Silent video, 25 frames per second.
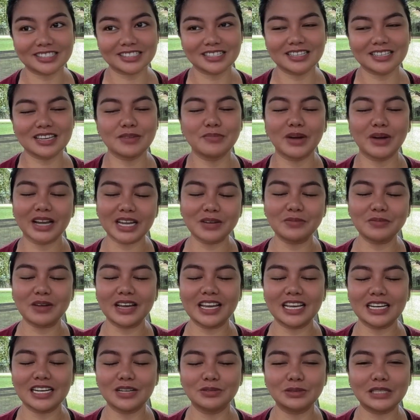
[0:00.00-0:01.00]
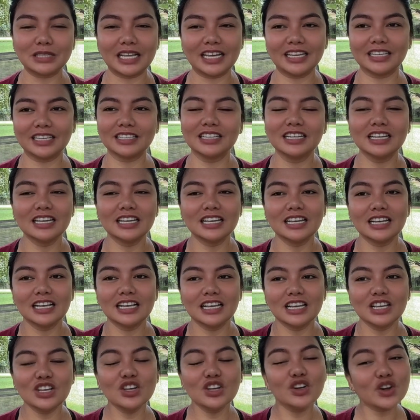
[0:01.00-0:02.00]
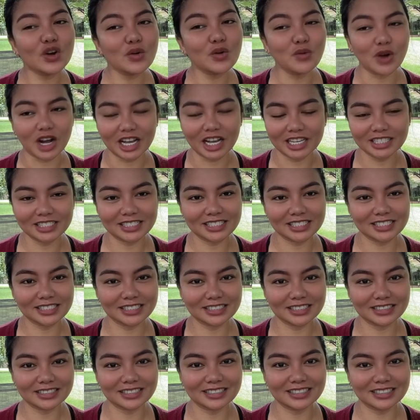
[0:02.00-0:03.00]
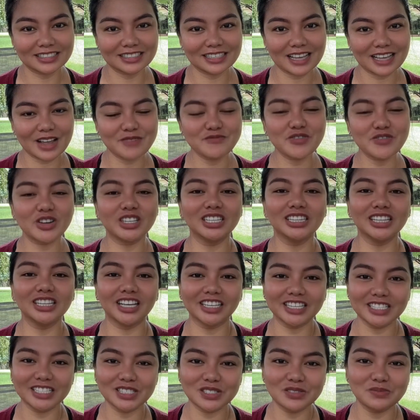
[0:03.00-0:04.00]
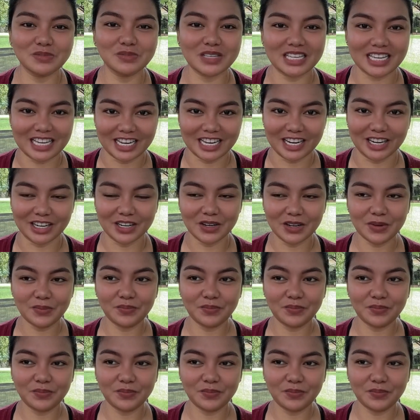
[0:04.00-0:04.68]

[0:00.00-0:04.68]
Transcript: back in my head, I'm like, you know what, I'm very lucky to be here.